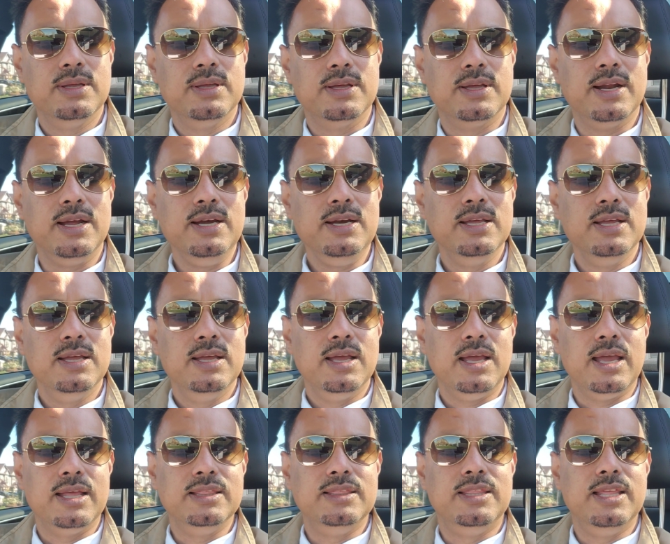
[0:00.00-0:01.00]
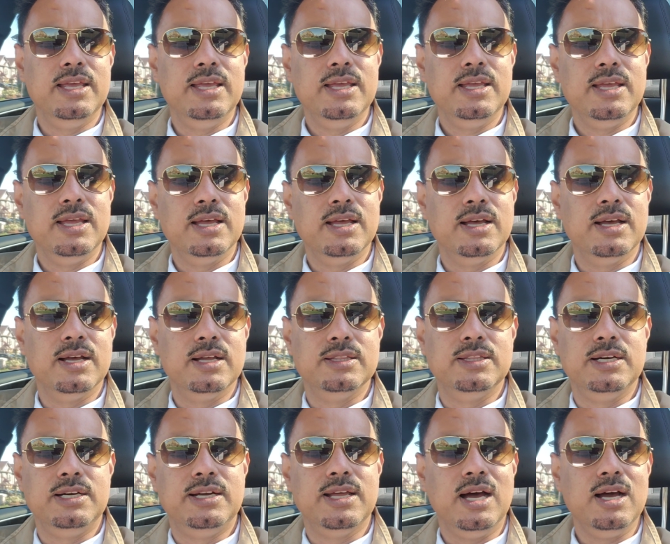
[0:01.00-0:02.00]
right? And
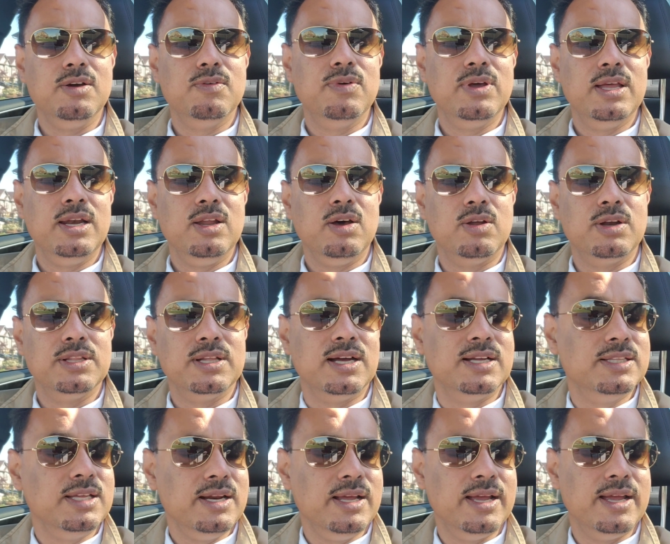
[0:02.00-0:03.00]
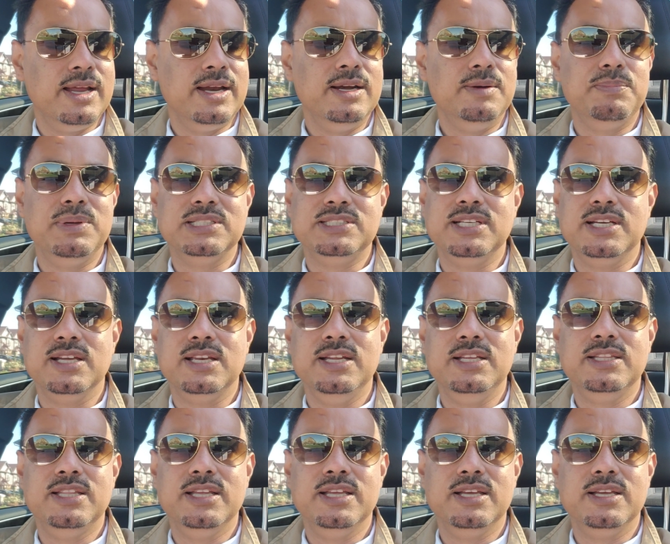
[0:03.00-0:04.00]
the dug well, on the other hand, basically
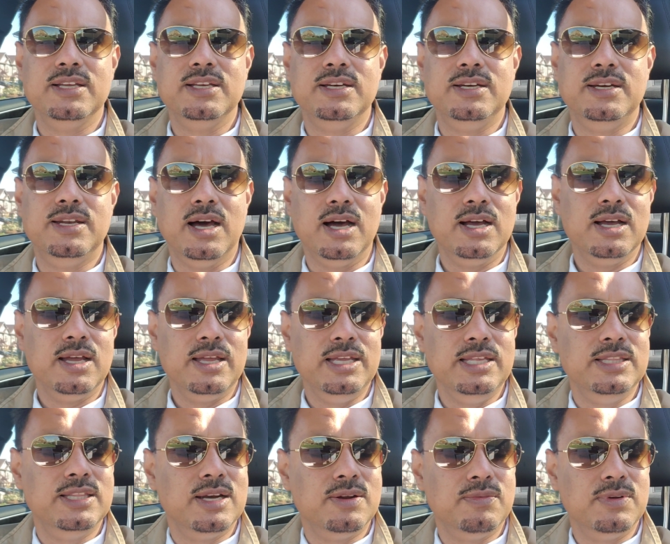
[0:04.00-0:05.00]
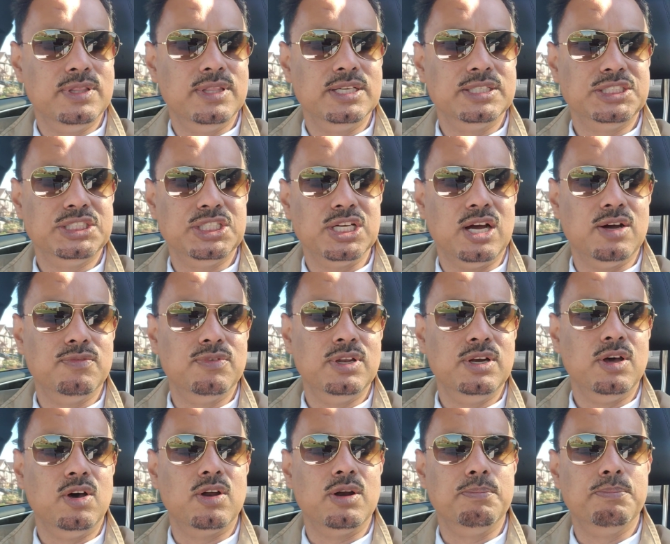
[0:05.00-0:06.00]
they dug either with a shovel
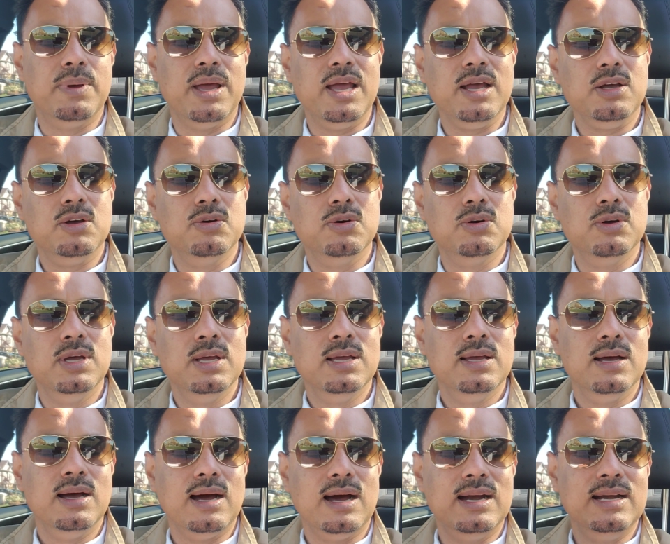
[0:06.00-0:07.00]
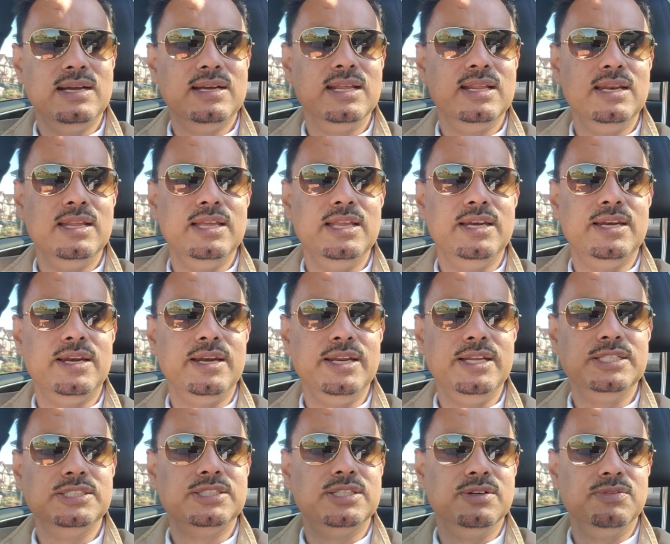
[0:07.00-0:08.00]
or a backhoe until it
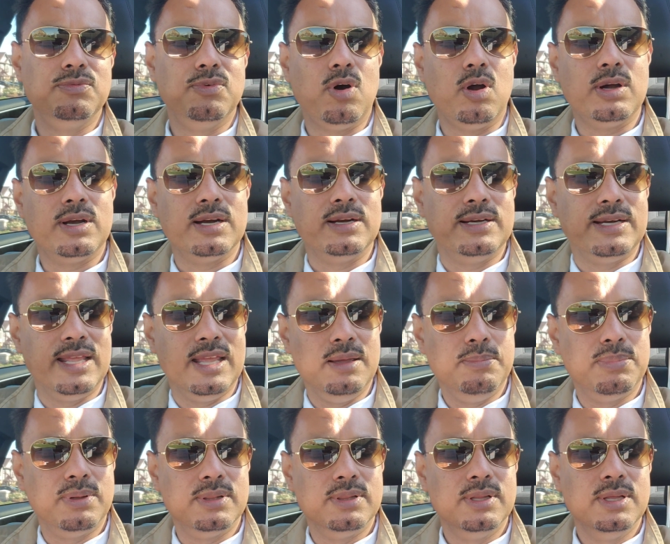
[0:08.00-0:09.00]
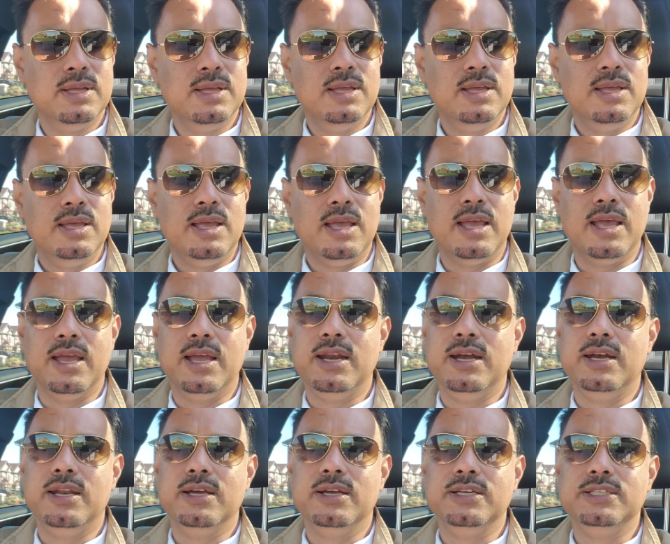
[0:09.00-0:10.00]
reached the water table.
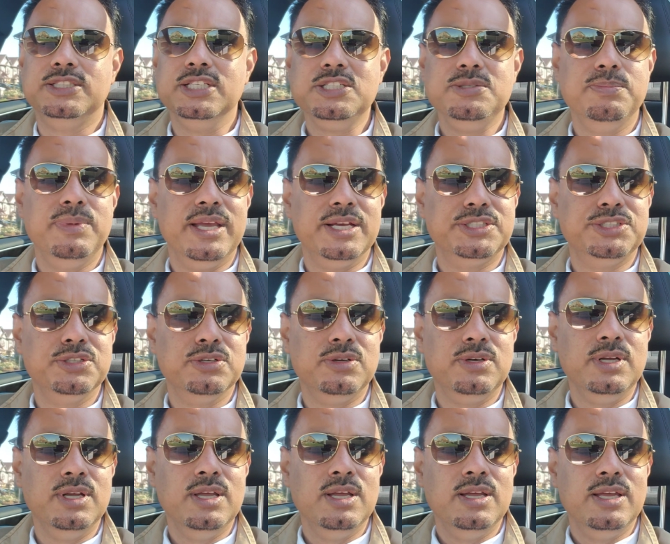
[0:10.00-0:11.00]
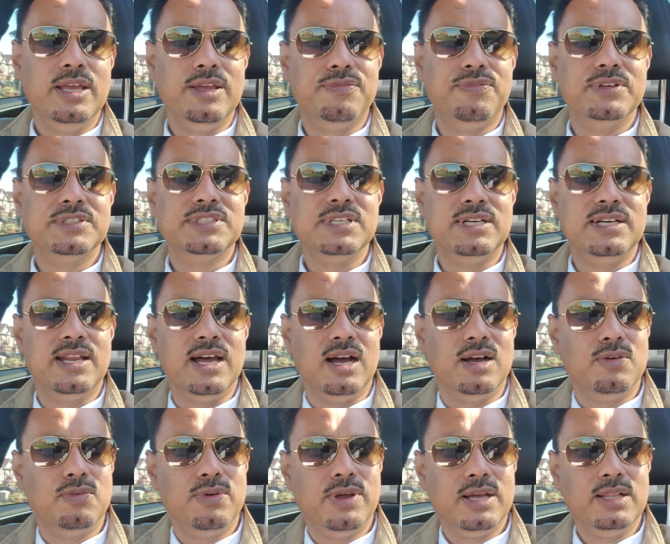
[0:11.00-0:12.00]
And just make sure, if it's a
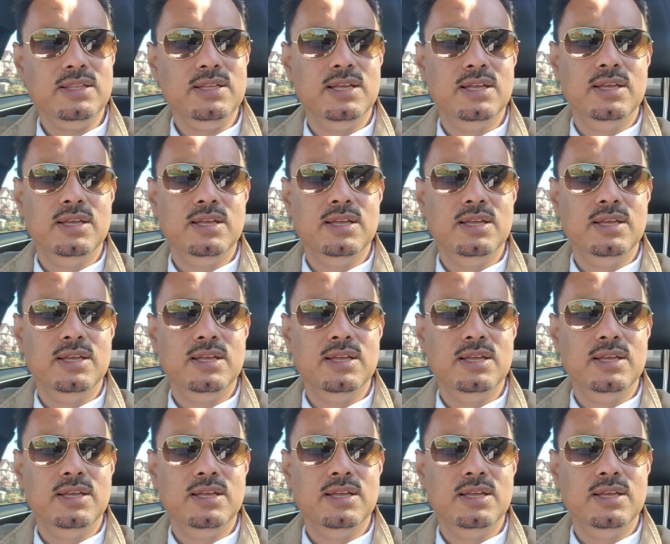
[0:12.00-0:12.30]
dug well,